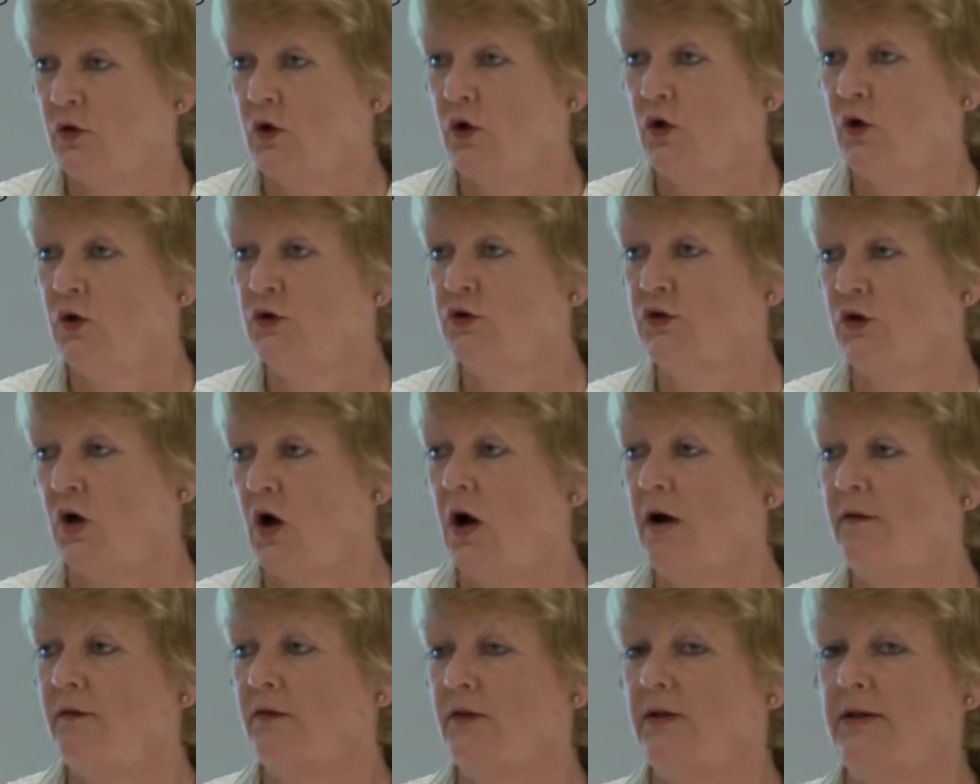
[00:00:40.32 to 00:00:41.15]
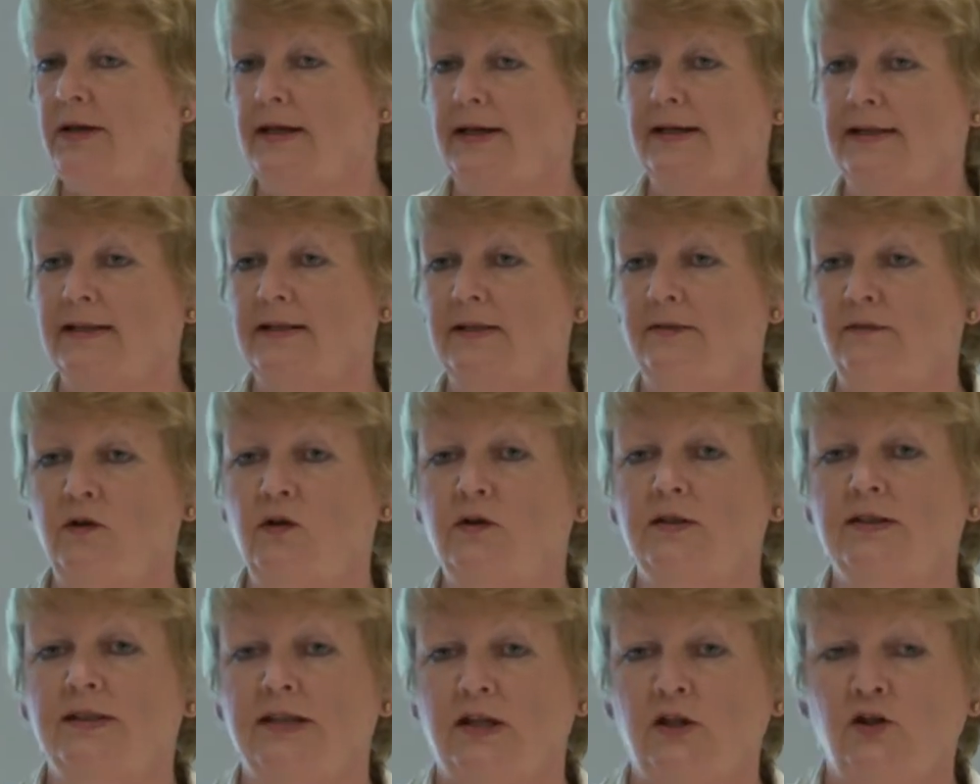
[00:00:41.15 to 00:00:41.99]
where the technical
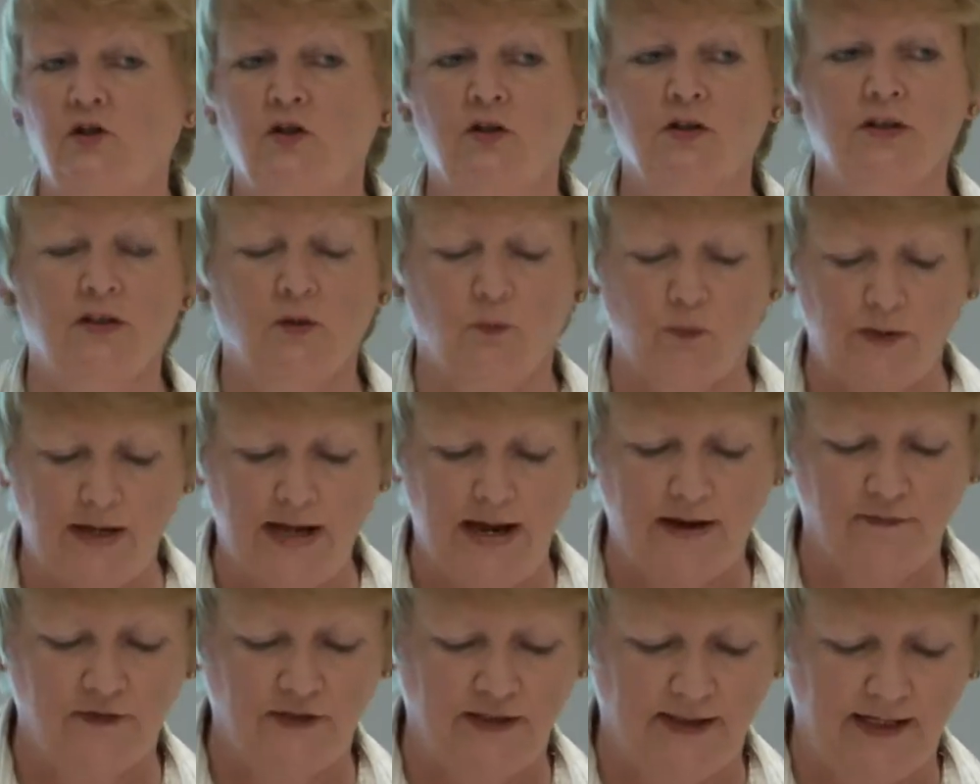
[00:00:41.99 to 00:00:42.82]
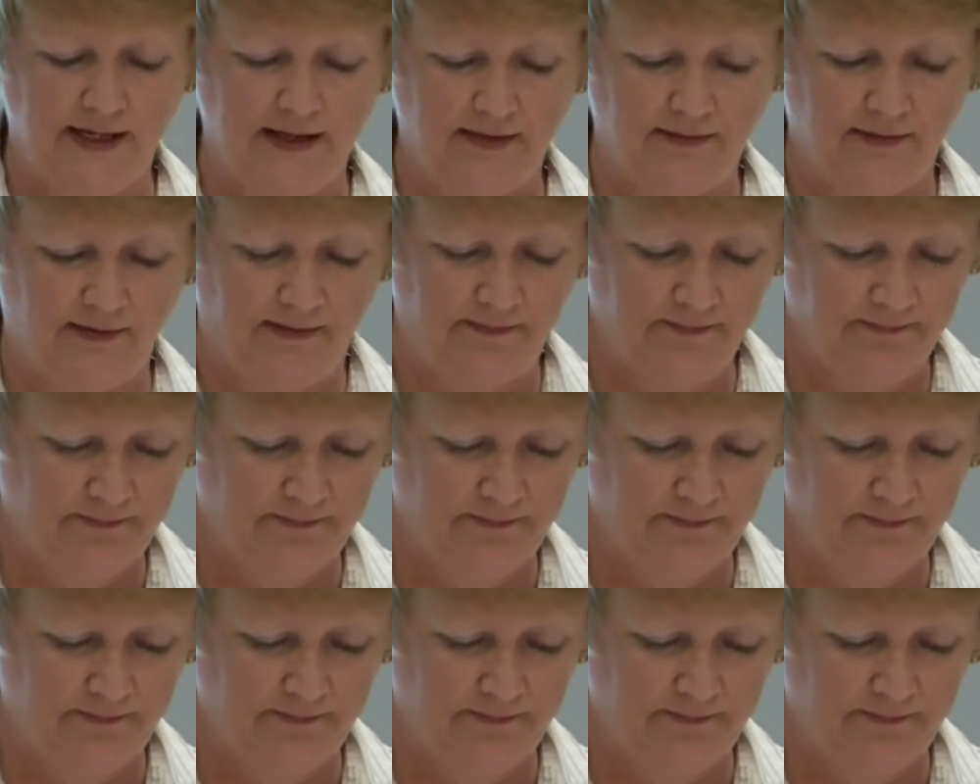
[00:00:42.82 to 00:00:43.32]
language isn't familiar to them, they